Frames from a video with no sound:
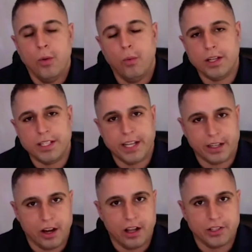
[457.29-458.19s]
what
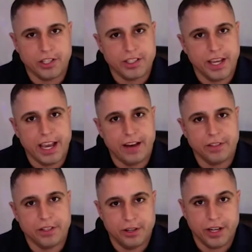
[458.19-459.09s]
technologies they have
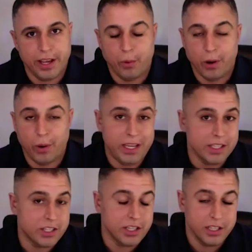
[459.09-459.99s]
to do today, where we can
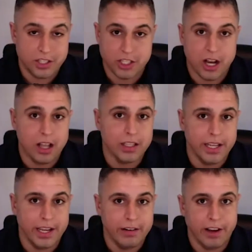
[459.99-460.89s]

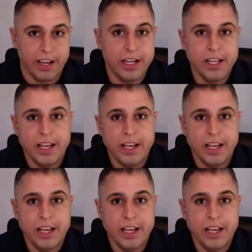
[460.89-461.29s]
consolidate, right?